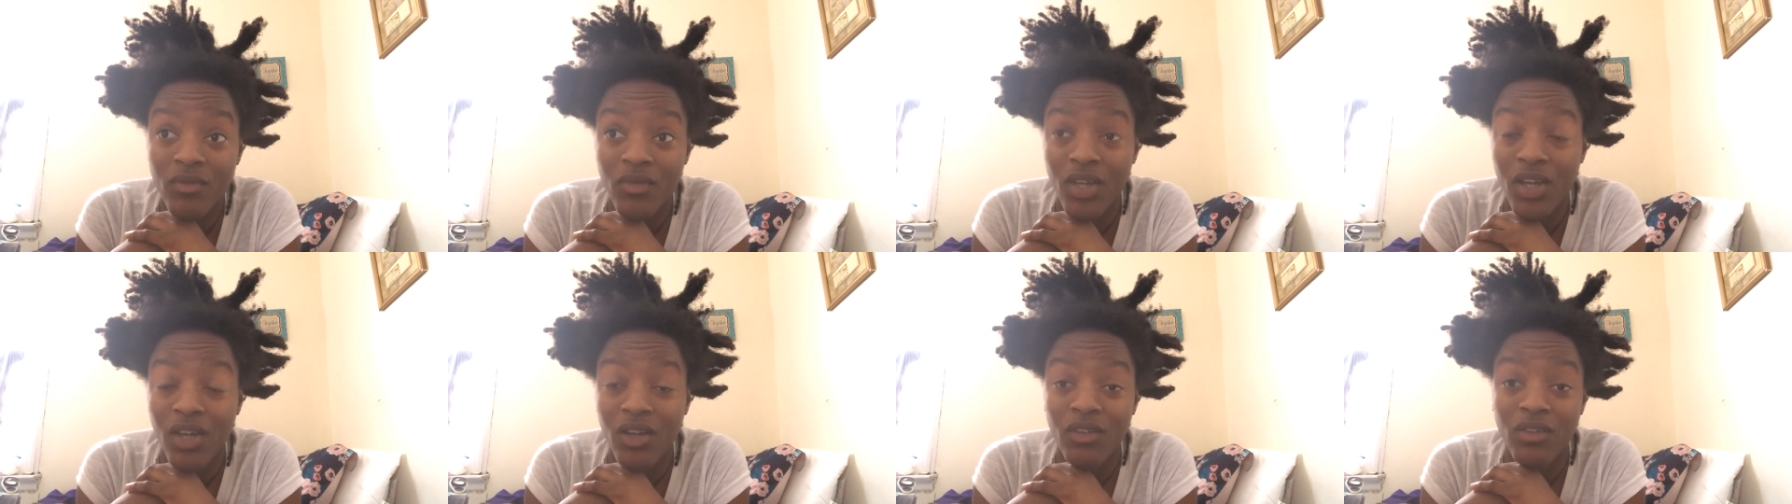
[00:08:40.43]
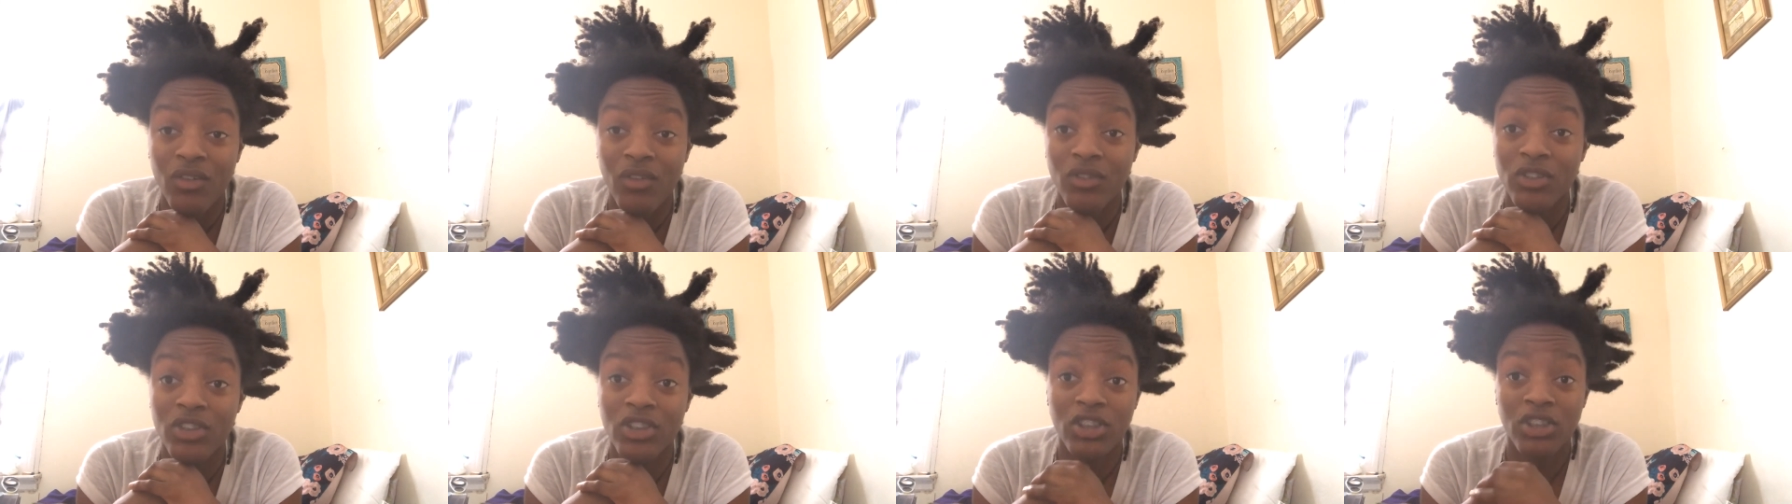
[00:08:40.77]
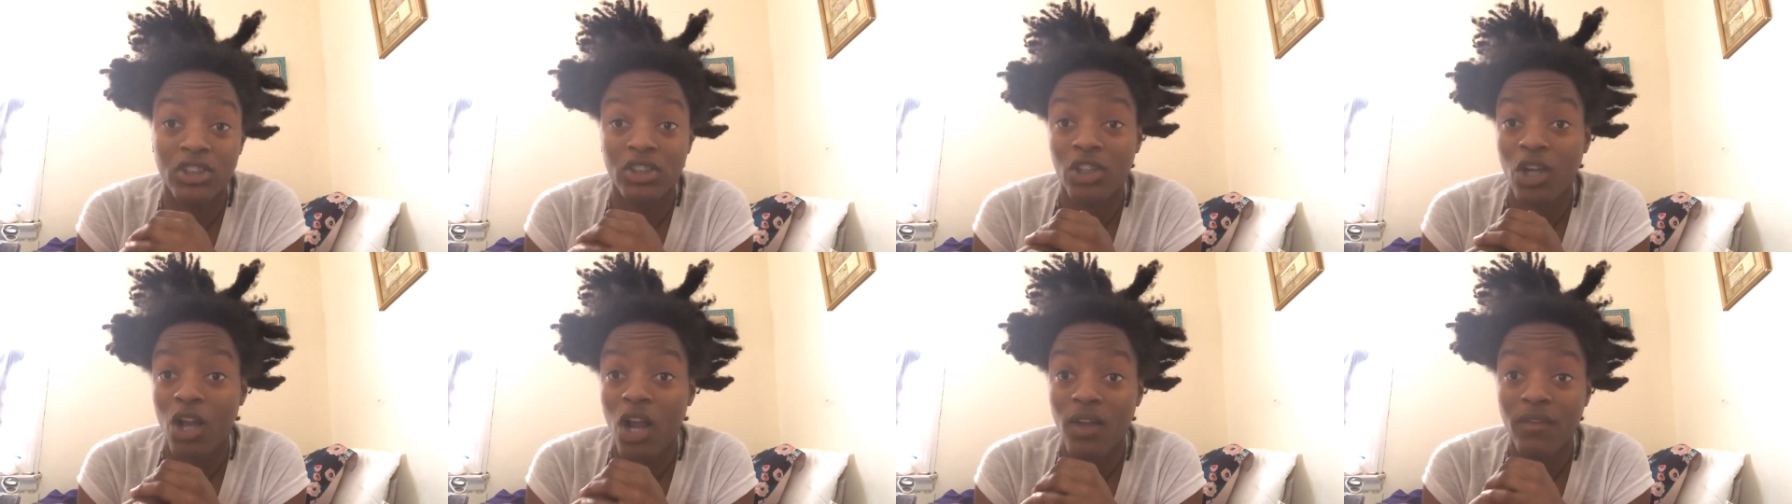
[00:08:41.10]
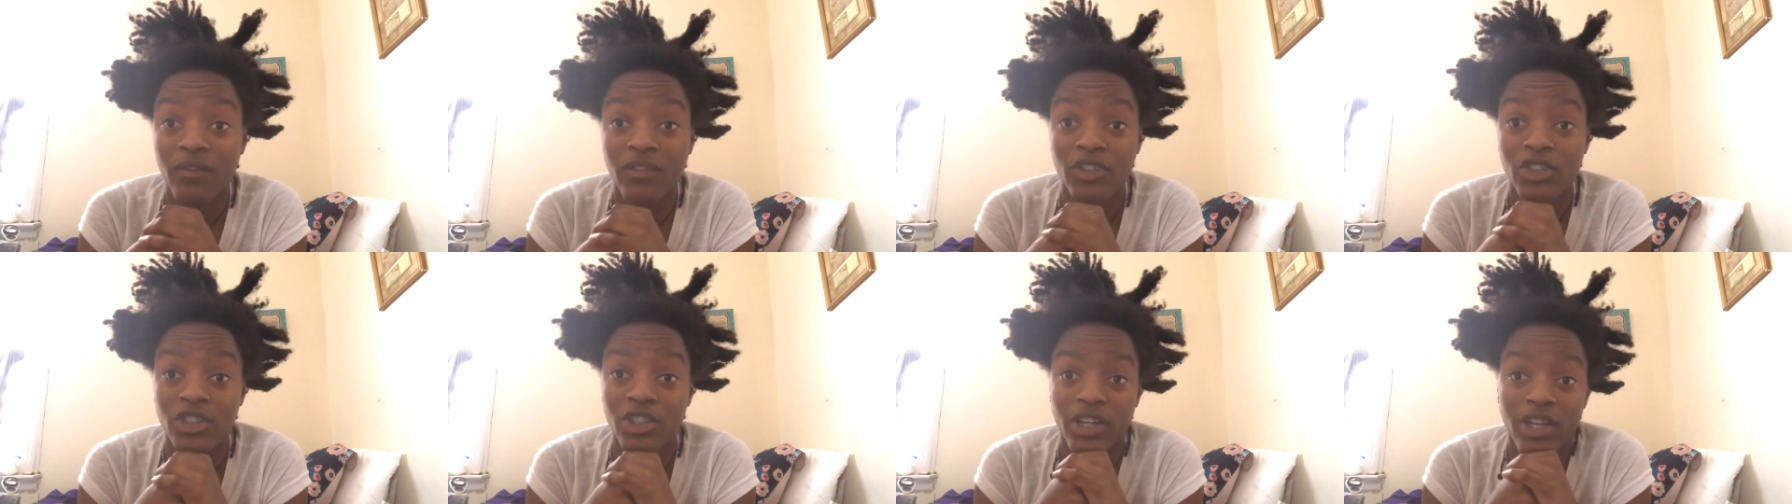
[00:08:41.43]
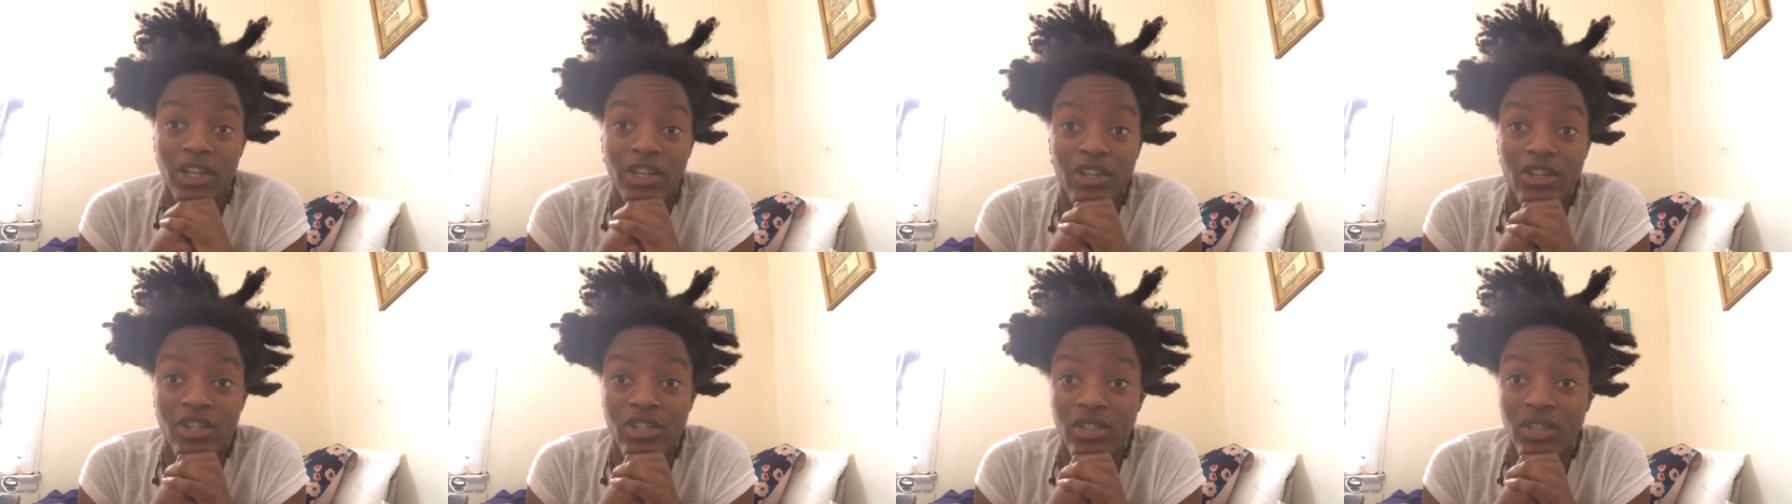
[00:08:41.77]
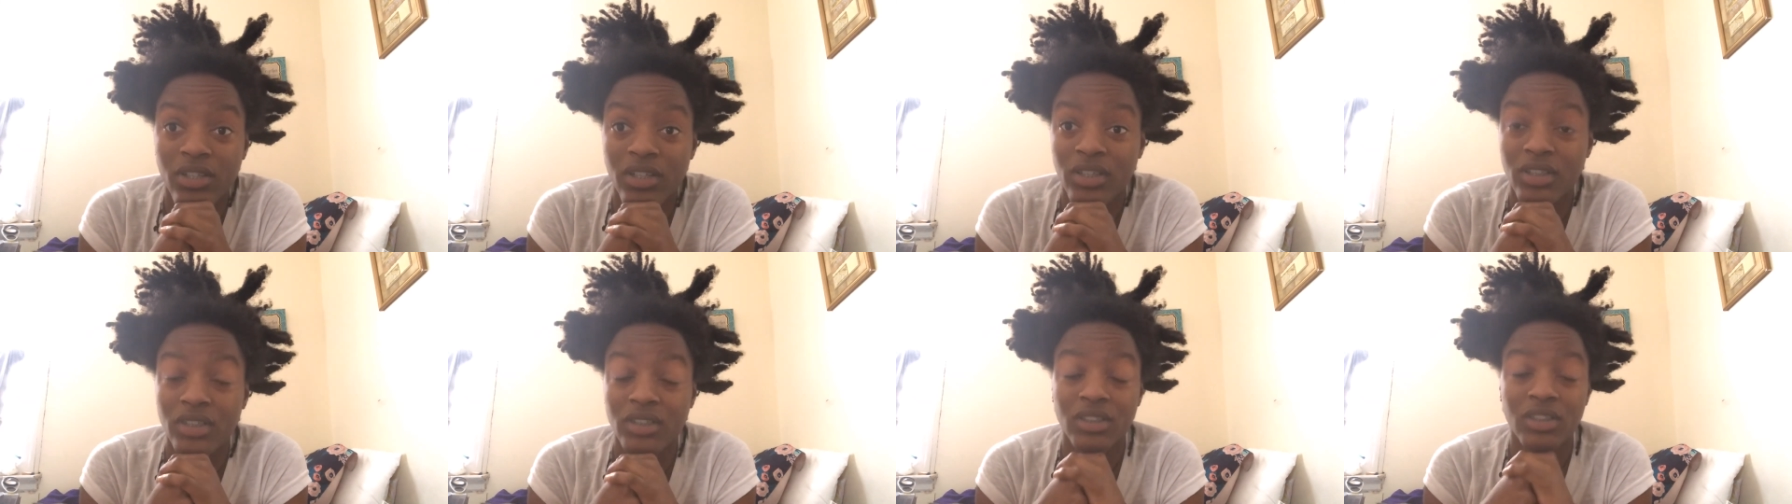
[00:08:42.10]
I don't know, to just harvest your energy,
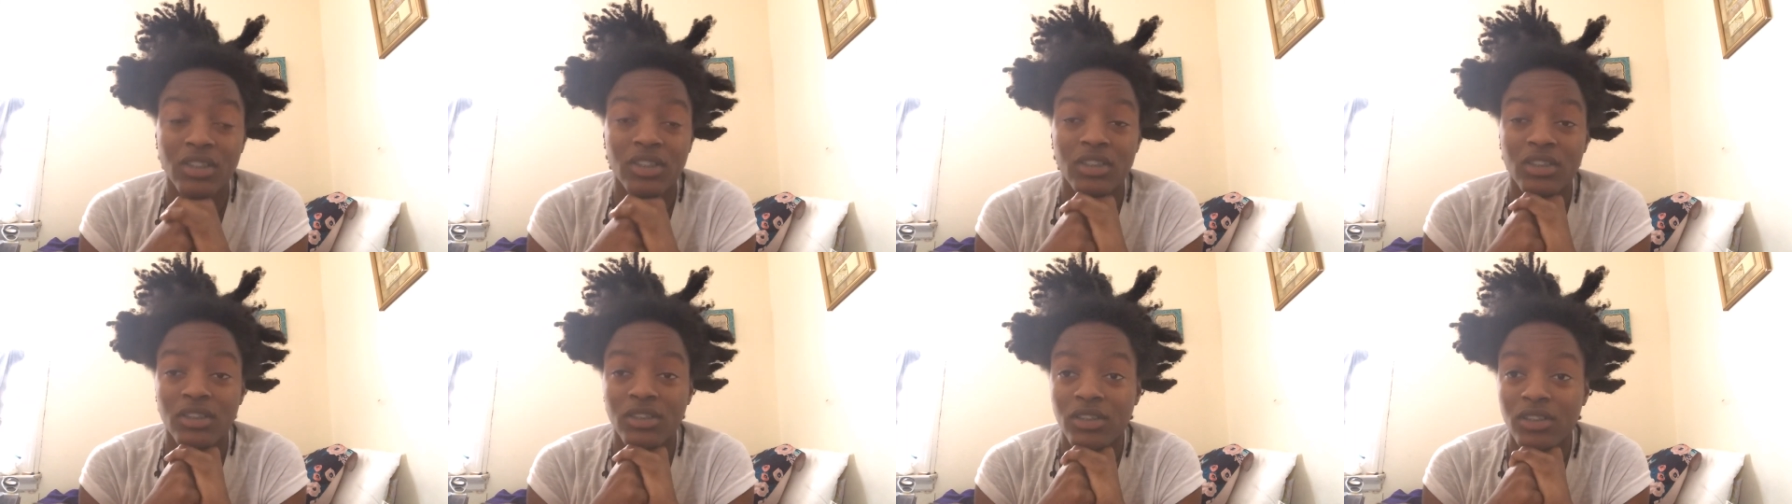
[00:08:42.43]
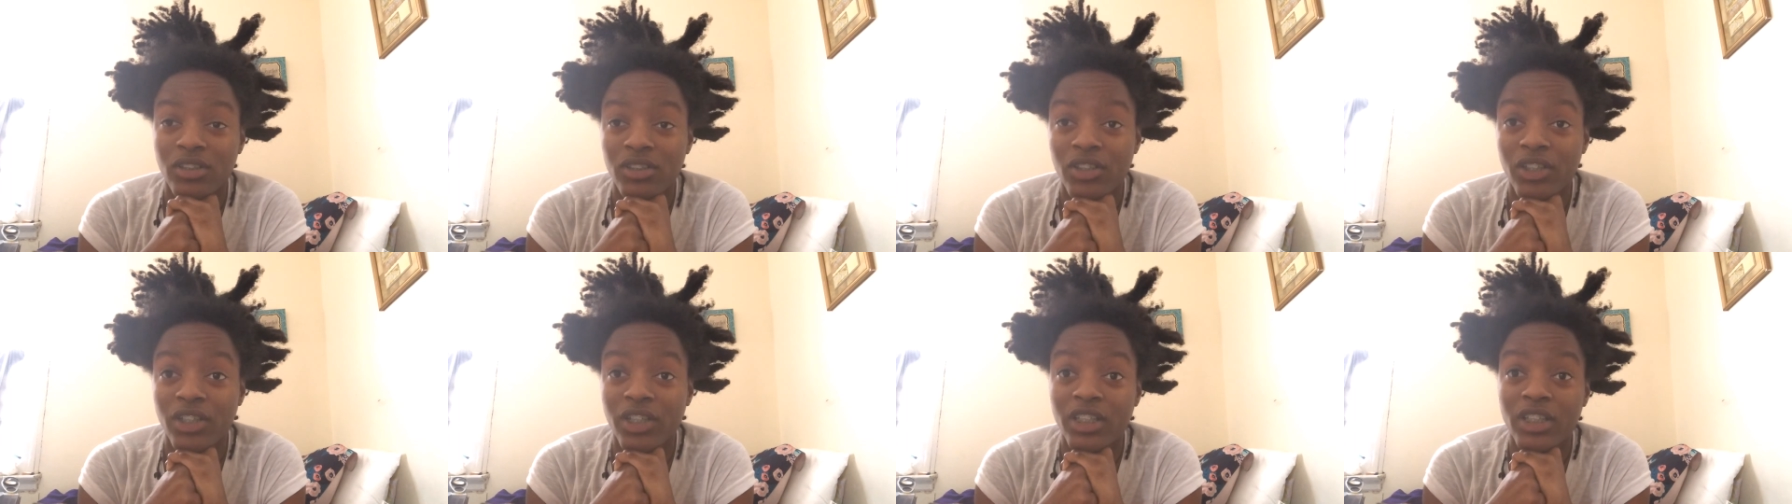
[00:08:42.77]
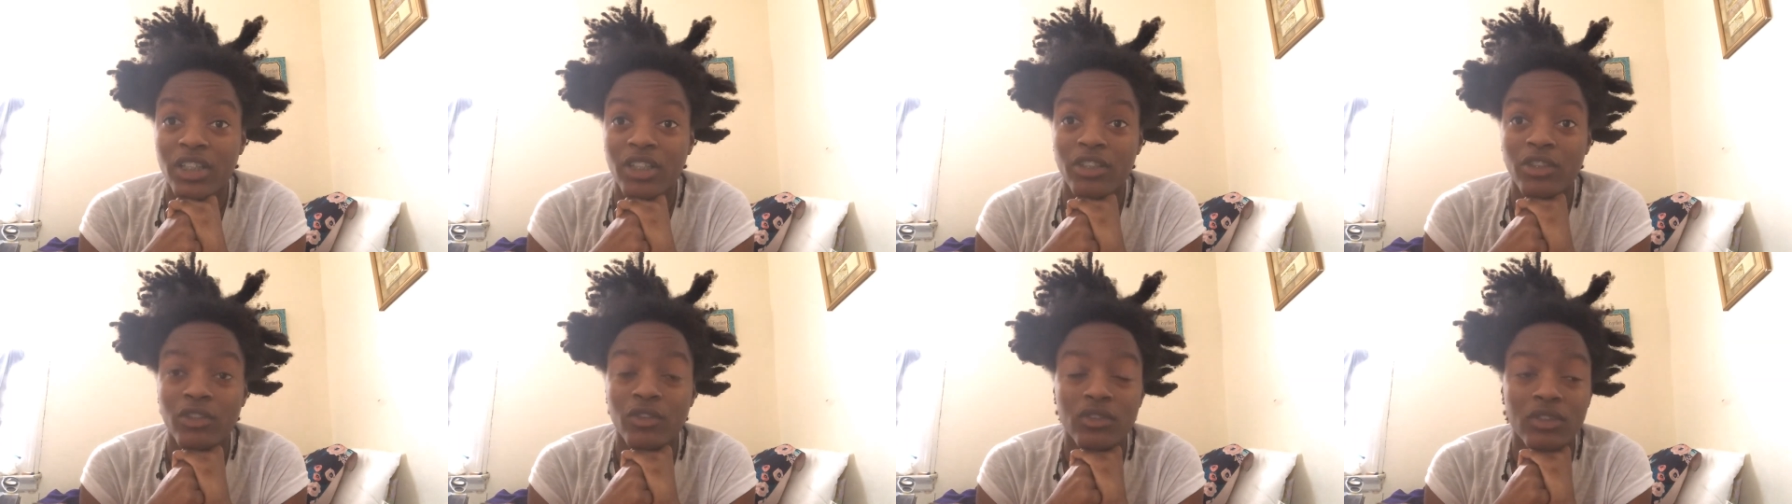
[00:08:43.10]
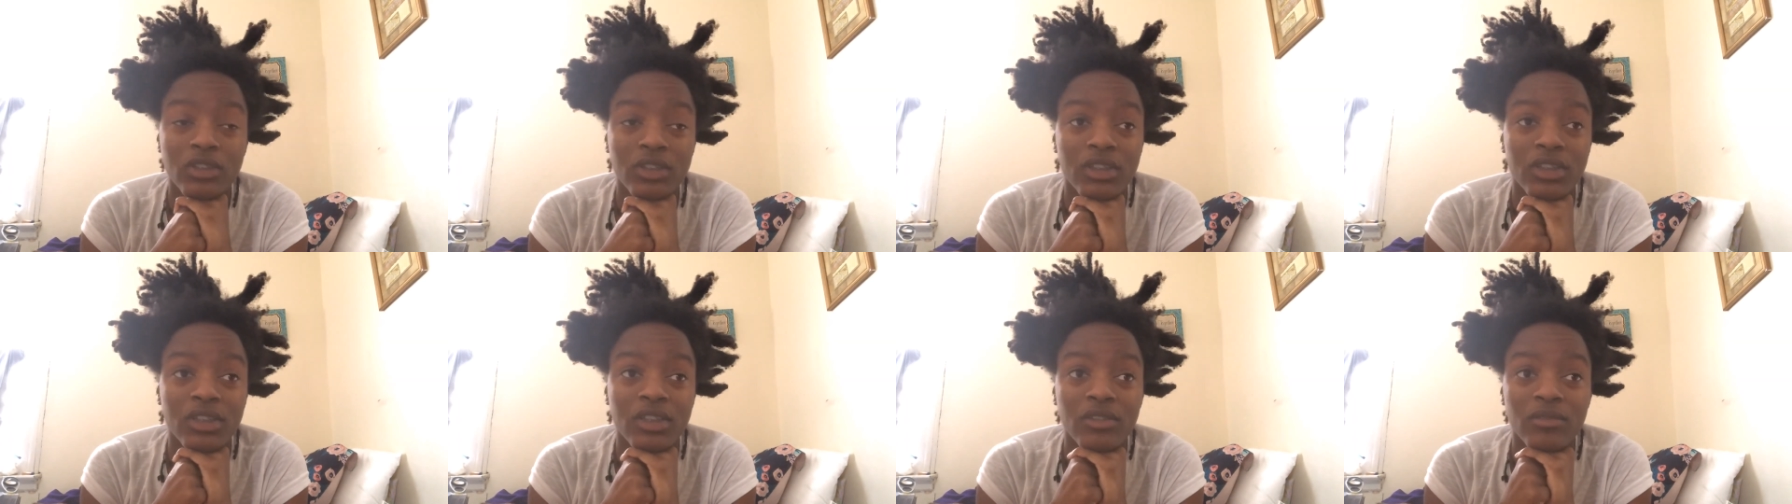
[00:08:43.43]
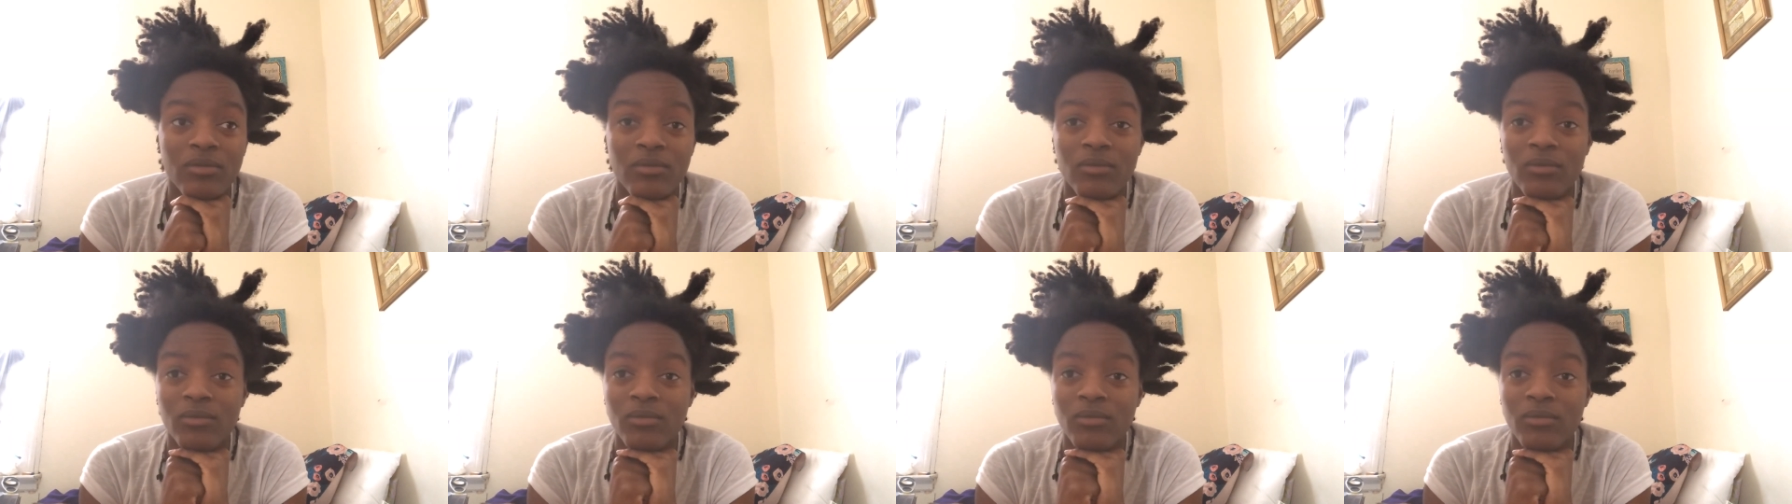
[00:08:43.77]
because you're either using it